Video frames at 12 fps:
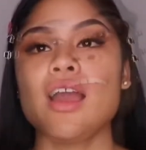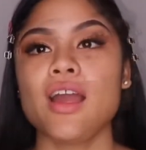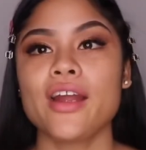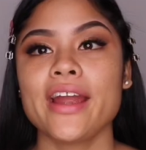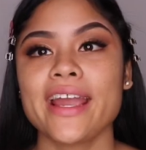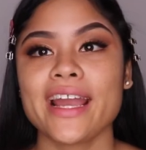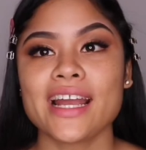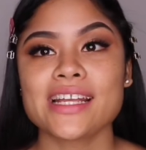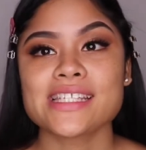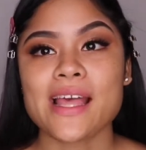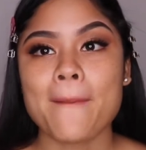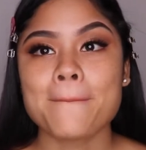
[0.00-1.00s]
Alright
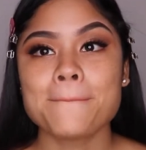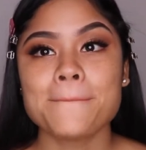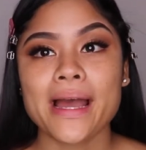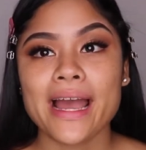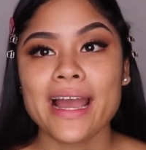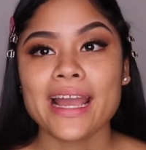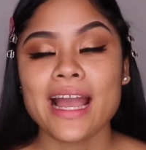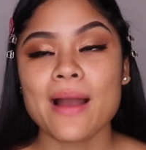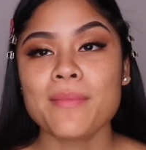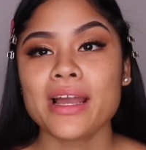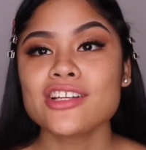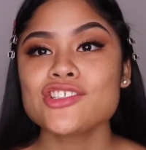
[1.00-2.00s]
guys, I'm back.
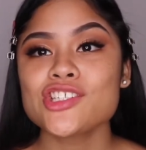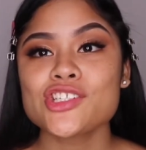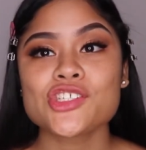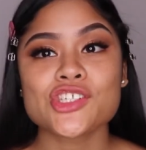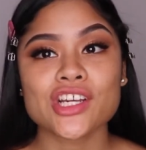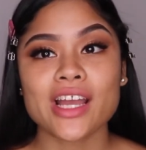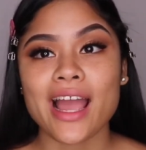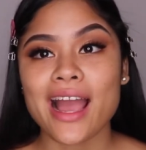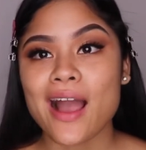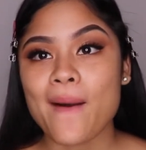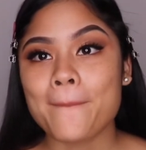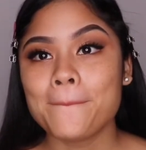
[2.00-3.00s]
I'm actually shook at
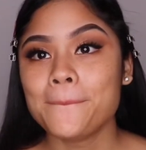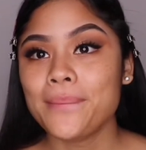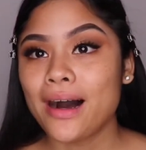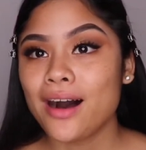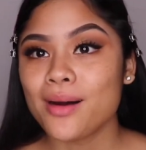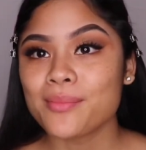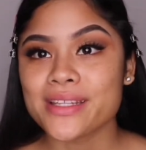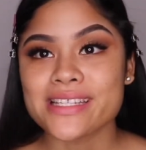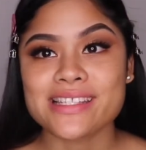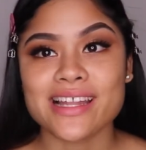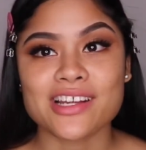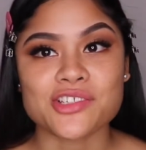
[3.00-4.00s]
how bomb
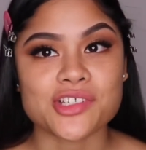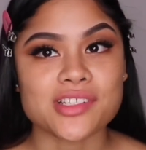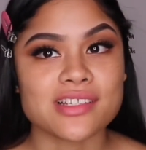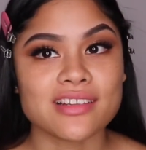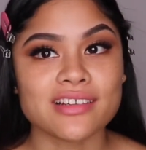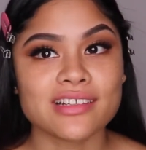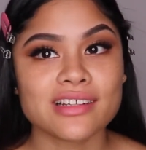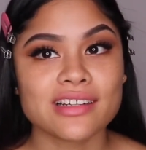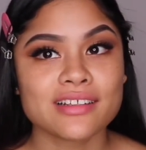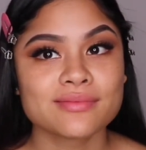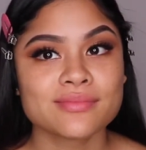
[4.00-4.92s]
these lashes look.